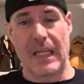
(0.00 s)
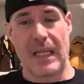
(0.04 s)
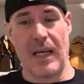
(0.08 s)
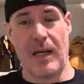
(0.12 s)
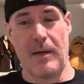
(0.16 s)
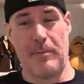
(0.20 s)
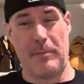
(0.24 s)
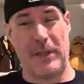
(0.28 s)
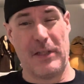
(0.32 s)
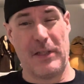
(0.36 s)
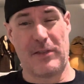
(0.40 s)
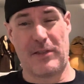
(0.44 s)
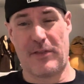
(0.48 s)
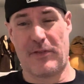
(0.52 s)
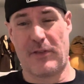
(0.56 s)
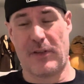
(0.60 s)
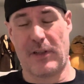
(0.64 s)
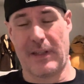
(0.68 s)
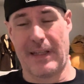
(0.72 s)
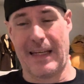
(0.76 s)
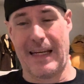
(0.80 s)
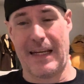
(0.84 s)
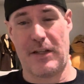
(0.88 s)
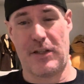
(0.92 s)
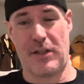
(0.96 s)
abusive
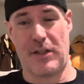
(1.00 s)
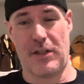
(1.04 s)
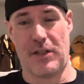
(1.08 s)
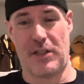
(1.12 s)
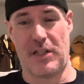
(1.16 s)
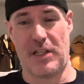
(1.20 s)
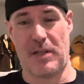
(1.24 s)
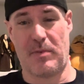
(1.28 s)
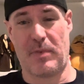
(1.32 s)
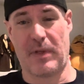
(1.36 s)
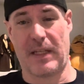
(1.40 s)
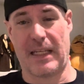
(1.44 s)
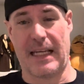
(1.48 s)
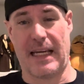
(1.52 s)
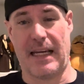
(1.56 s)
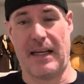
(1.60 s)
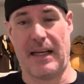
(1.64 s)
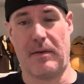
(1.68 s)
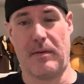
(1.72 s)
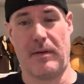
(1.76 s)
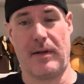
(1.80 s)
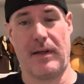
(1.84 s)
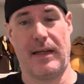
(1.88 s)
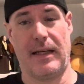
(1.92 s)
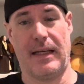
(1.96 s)
relationship
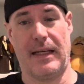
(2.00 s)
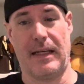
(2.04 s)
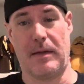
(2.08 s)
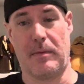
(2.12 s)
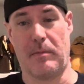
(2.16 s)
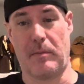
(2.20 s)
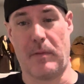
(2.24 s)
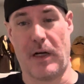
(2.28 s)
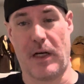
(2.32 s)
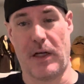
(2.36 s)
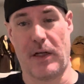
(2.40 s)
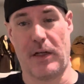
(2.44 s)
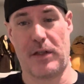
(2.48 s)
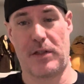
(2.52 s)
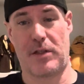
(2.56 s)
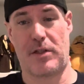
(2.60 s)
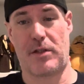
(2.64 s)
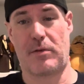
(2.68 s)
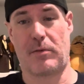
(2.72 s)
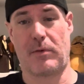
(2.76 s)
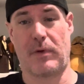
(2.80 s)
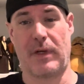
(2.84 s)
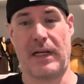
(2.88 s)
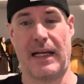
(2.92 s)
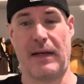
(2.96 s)
again in
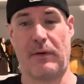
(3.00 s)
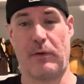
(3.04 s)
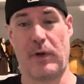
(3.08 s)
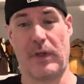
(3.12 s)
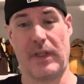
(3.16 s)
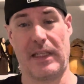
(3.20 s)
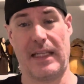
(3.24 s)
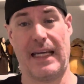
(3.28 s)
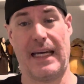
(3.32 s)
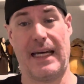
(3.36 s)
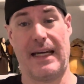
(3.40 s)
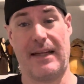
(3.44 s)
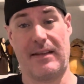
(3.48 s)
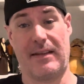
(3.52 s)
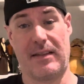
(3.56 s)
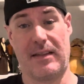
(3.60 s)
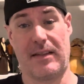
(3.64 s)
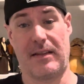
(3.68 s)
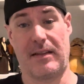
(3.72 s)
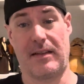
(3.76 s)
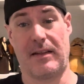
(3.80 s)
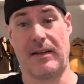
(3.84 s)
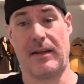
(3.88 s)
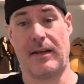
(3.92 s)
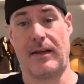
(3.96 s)
March, when I really had
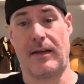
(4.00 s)
the